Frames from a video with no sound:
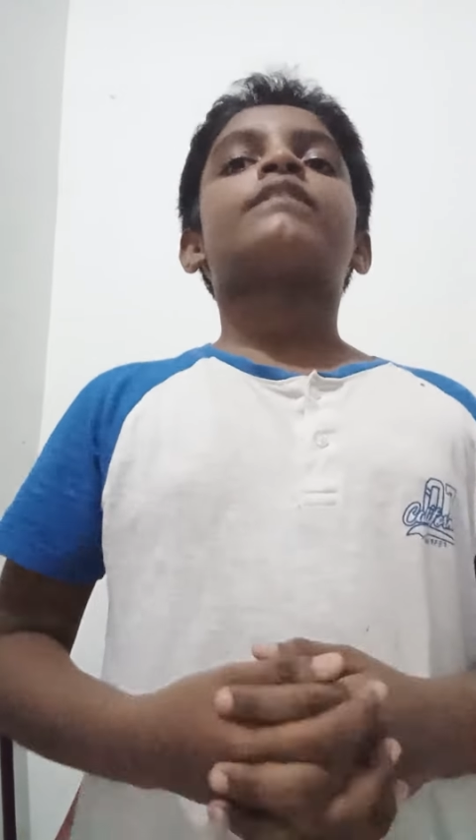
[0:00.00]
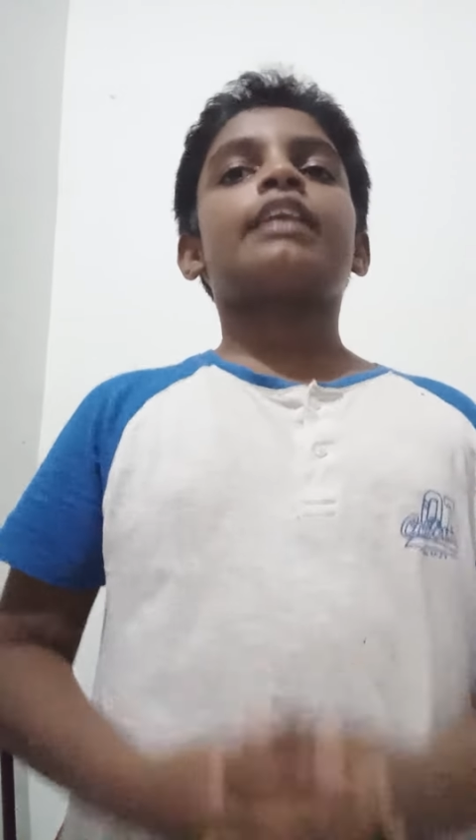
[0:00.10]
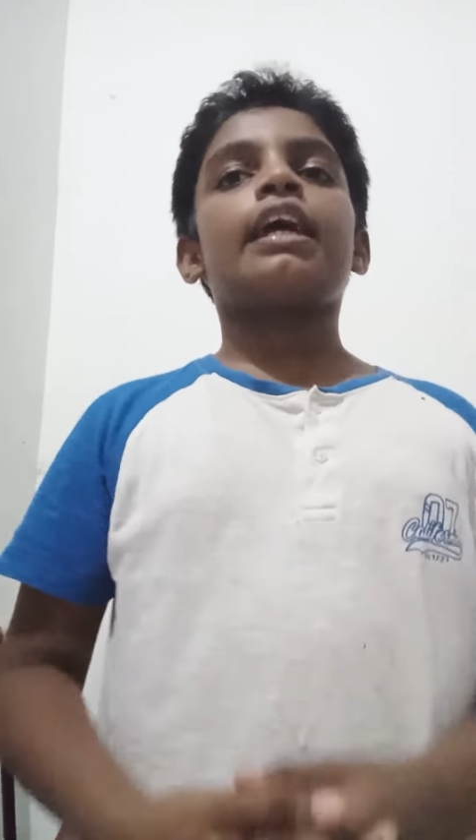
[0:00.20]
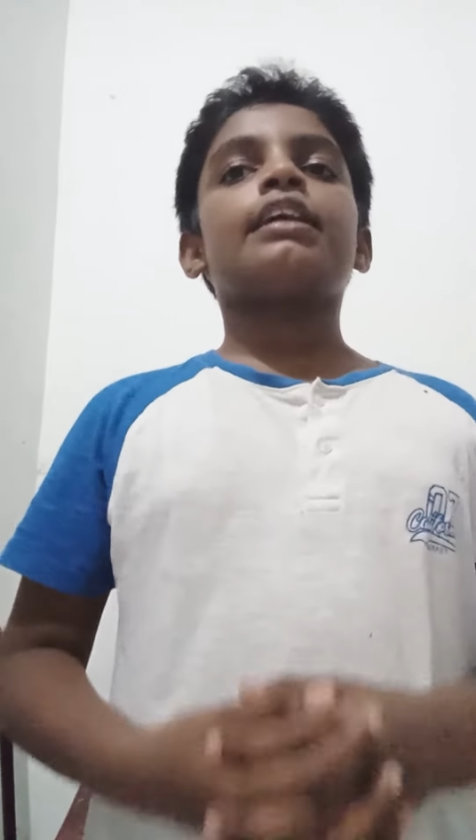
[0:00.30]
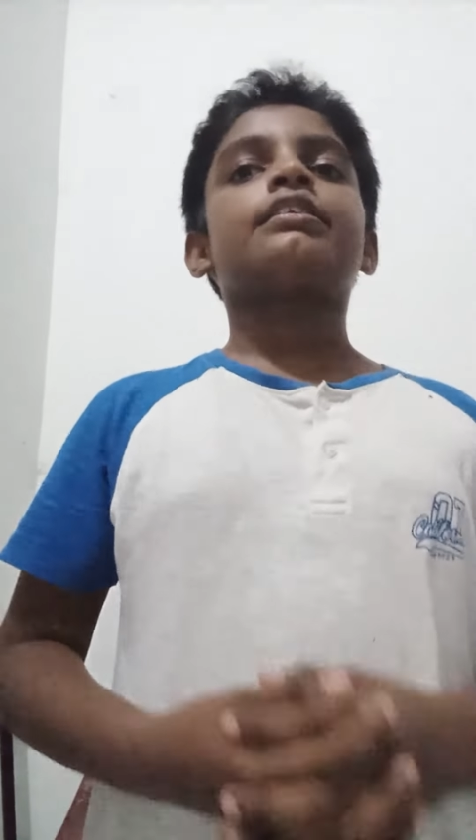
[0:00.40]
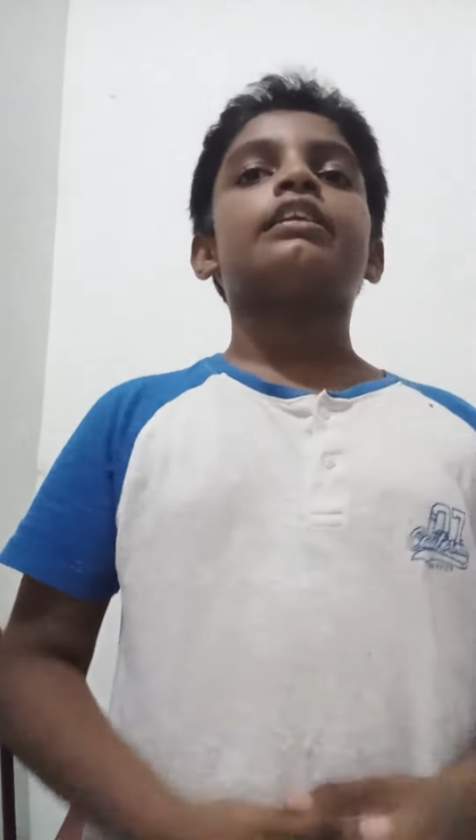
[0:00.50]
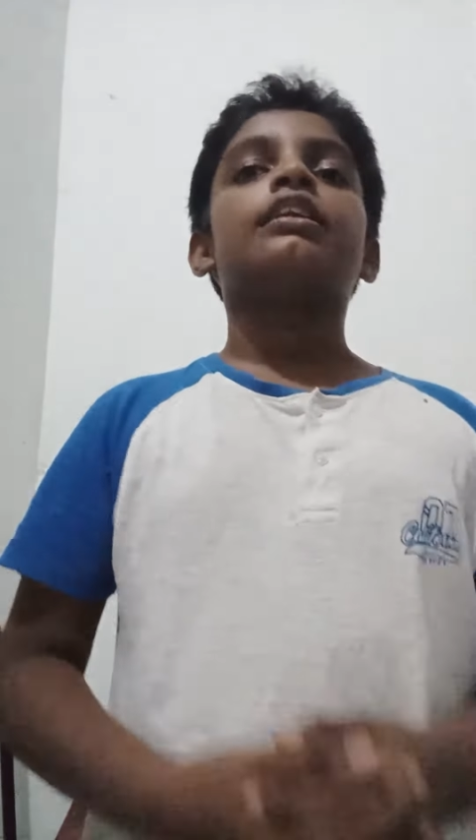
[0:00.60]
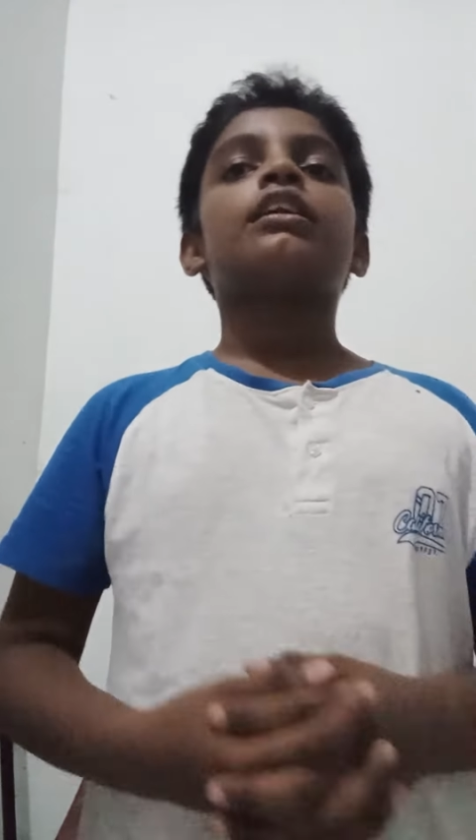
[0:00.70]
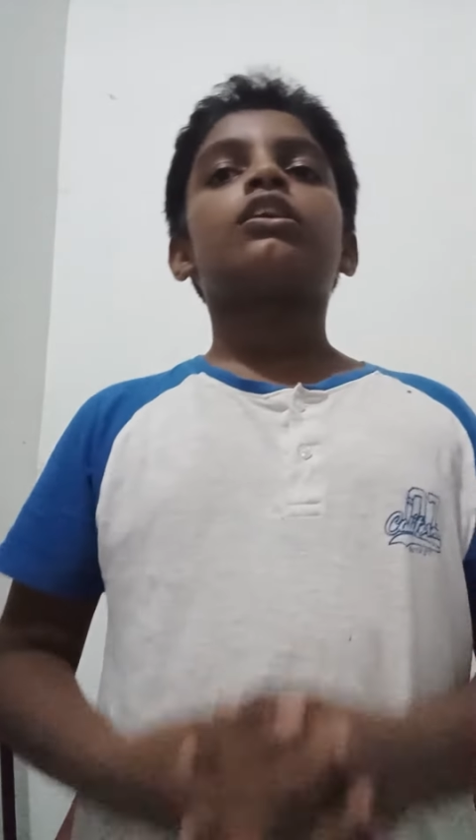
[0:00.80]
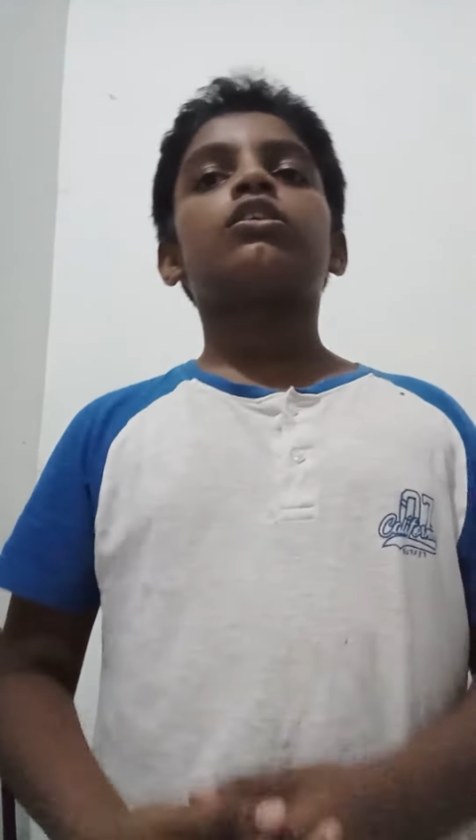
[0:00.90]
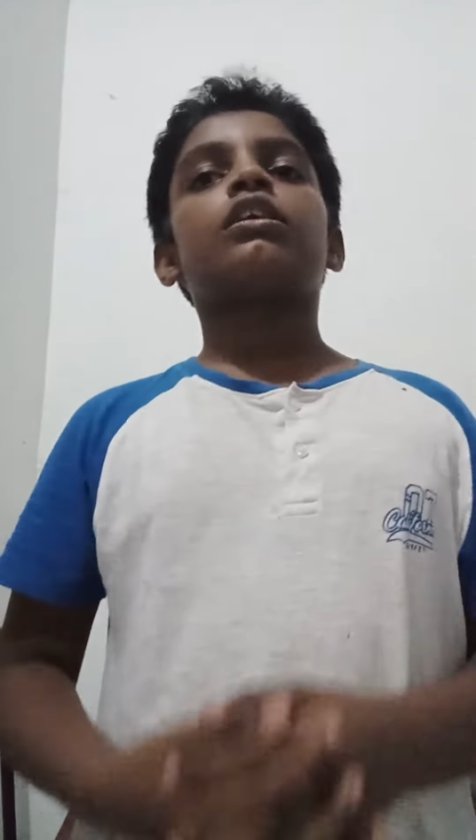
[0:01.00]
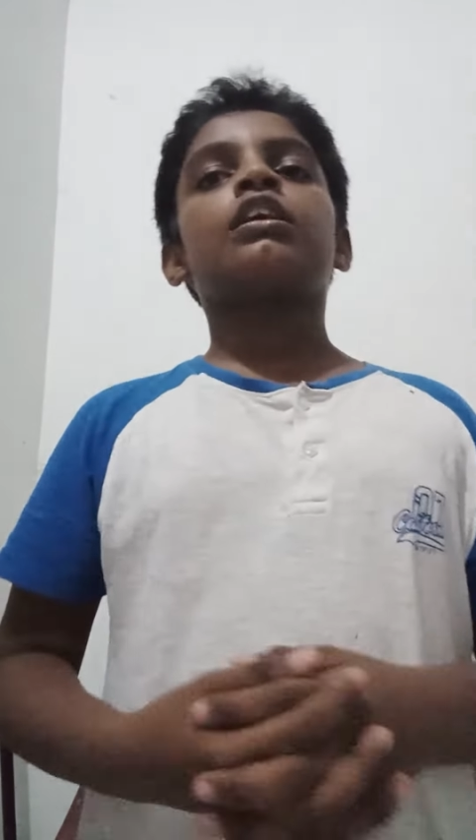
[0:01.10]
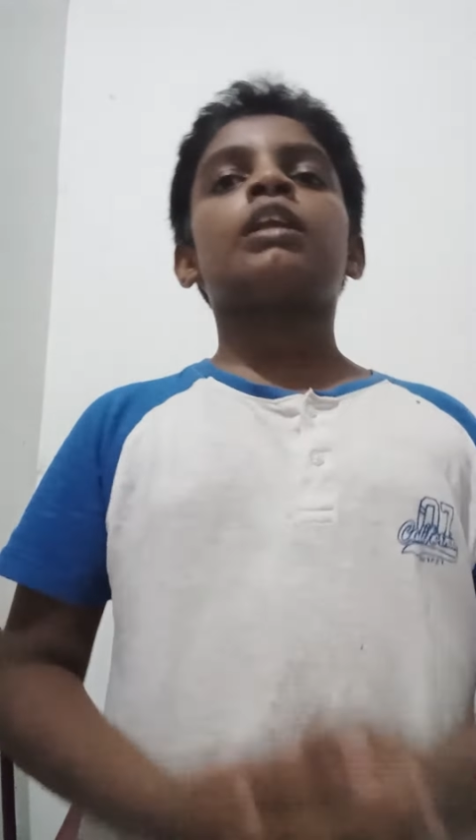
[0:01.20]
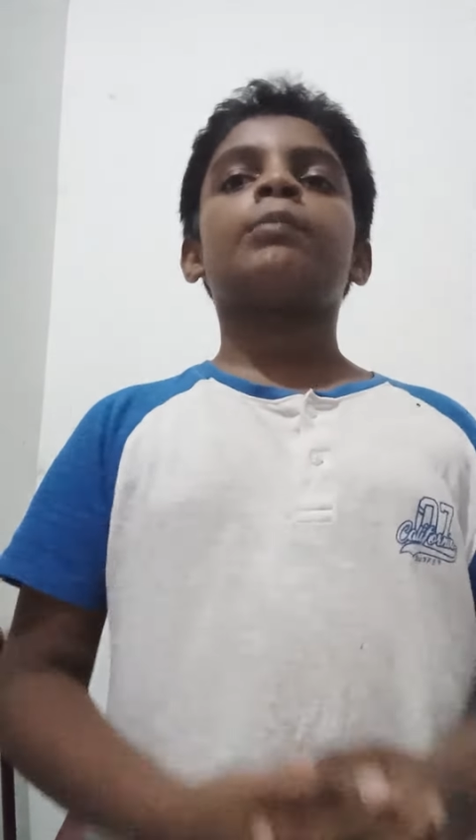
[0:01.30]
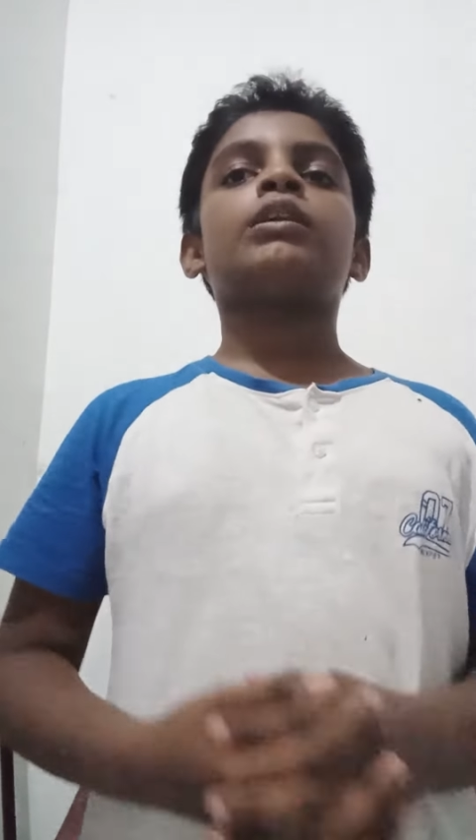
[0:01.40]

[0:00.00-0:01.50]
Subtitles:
Tasty, cooking up